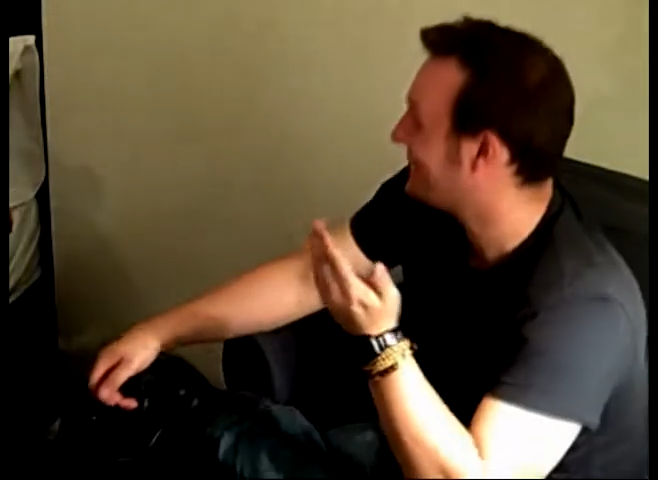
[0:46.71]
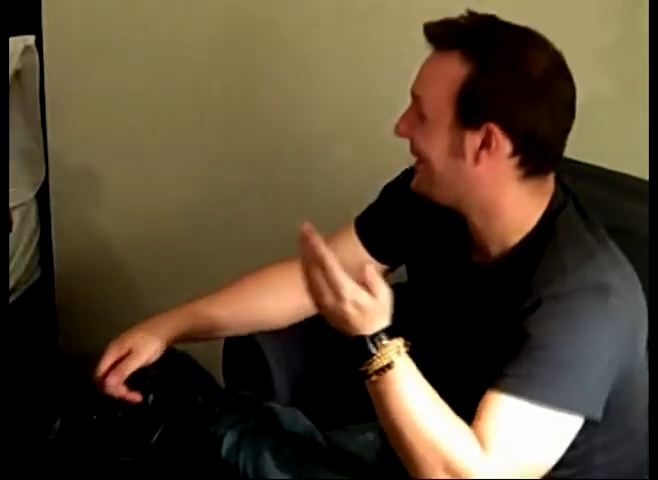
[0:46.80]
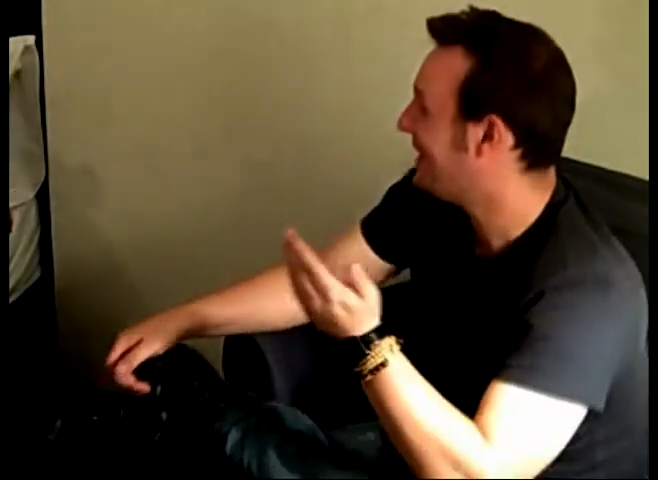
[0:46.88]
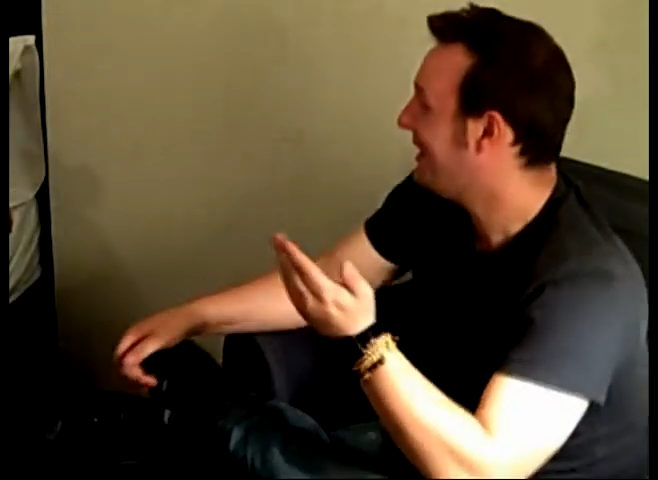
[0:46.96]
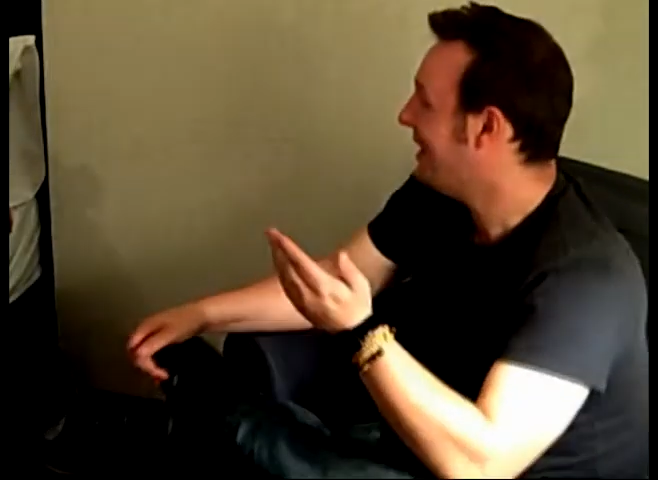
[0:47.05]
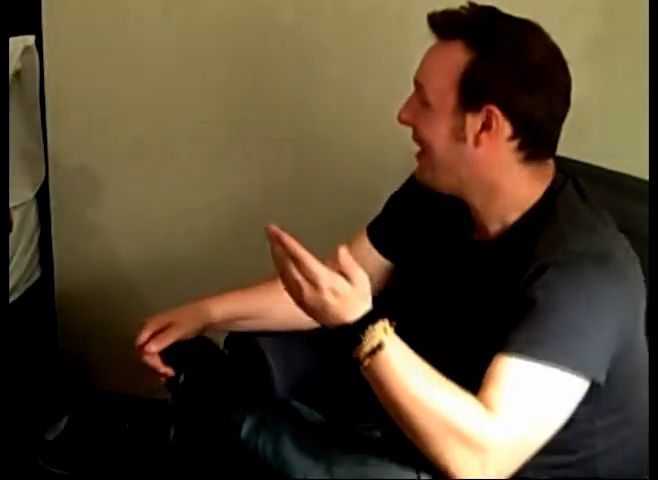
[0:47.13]

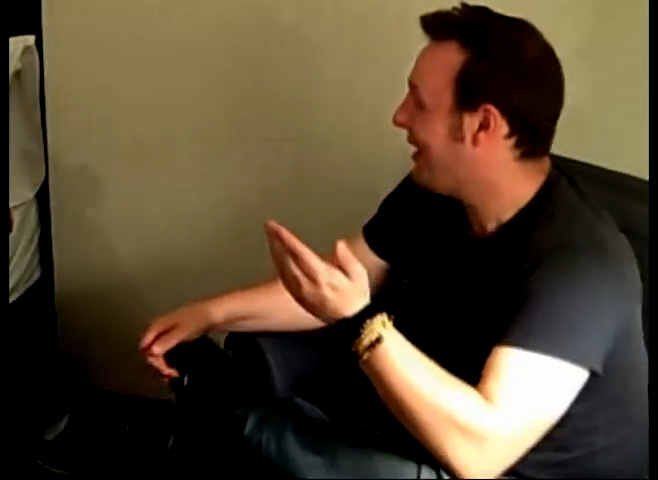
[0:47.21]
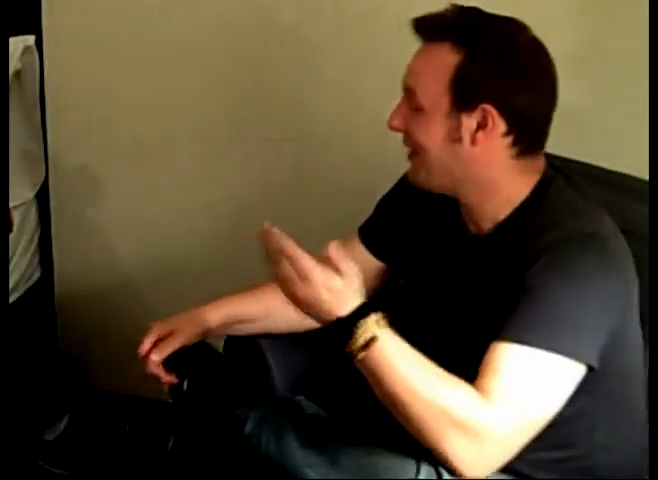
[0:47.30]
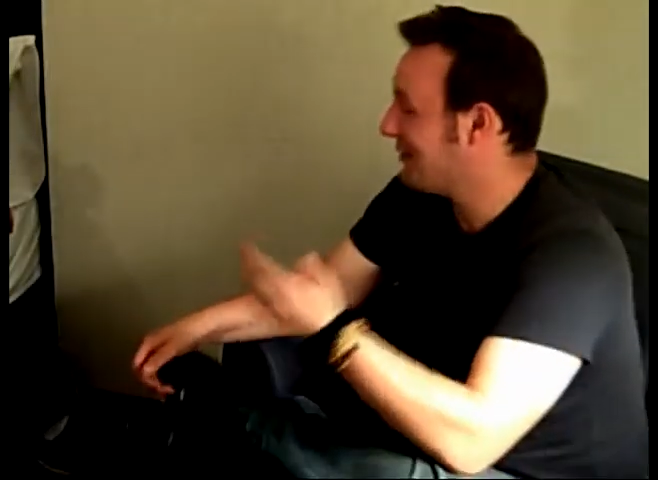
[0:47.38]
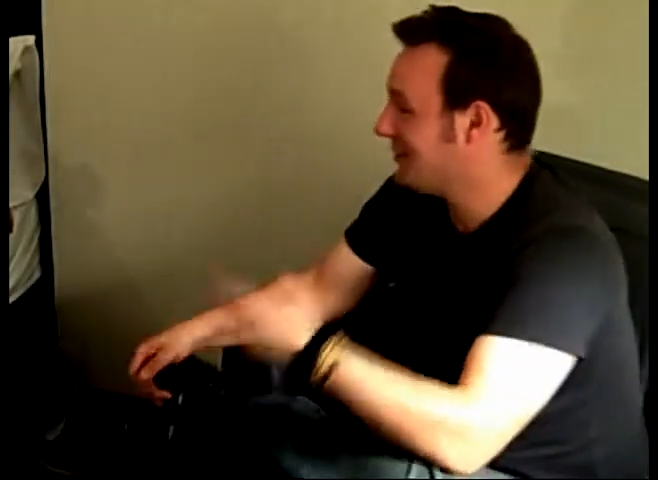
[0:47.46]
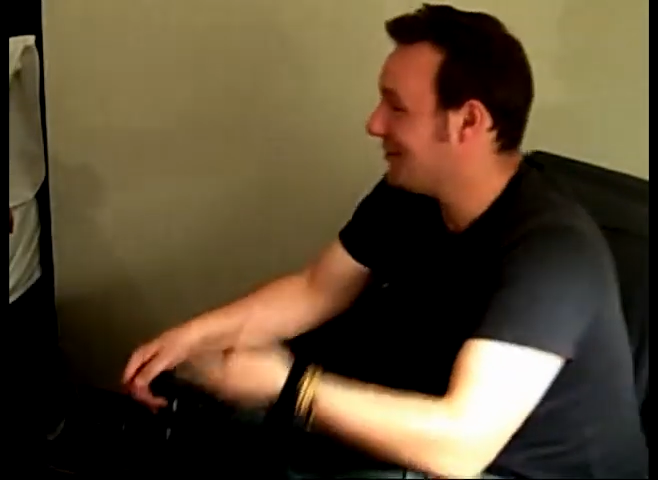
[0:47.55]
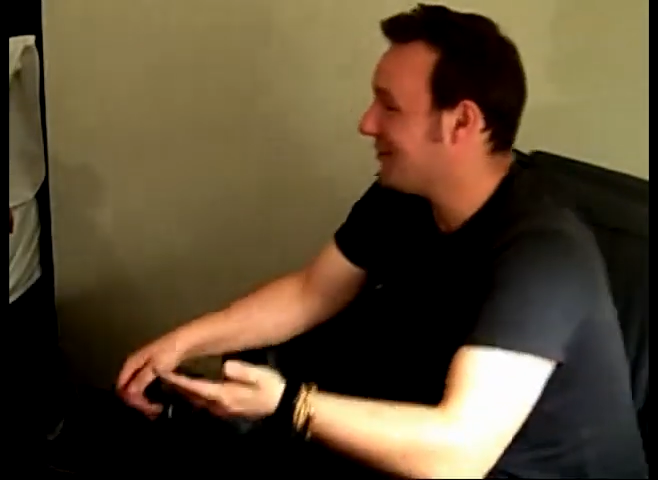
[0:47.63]
that? I've
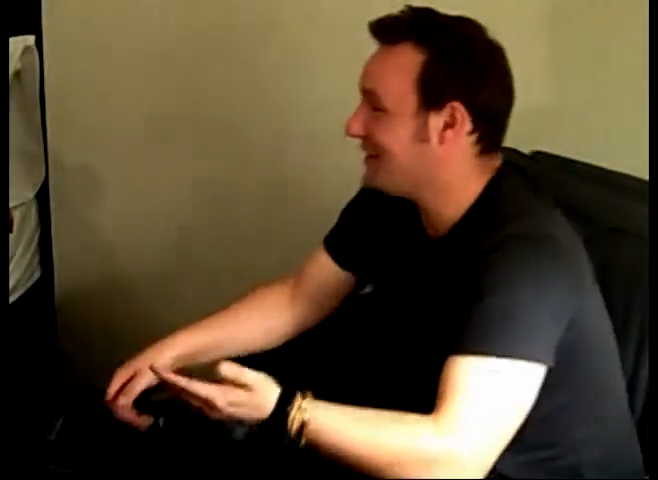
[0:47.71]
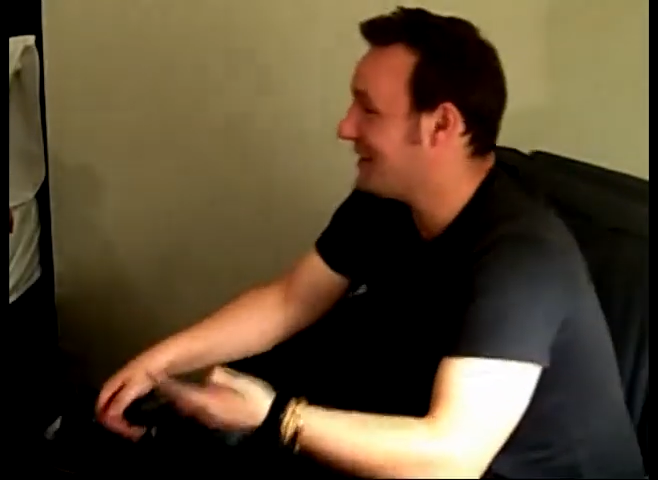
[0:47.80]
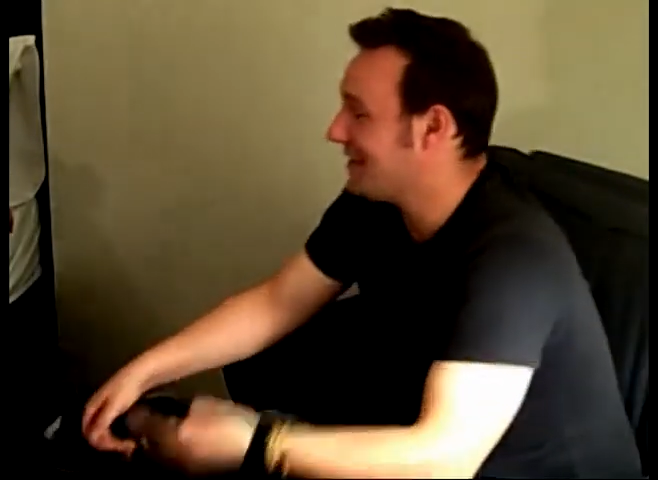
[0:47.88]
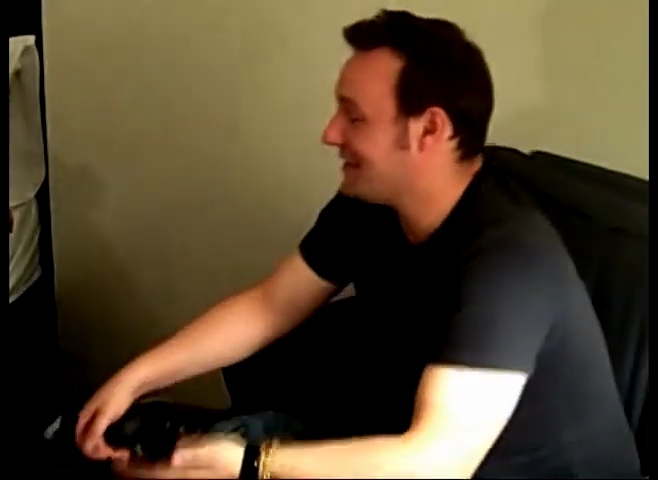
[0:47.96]
got no idea how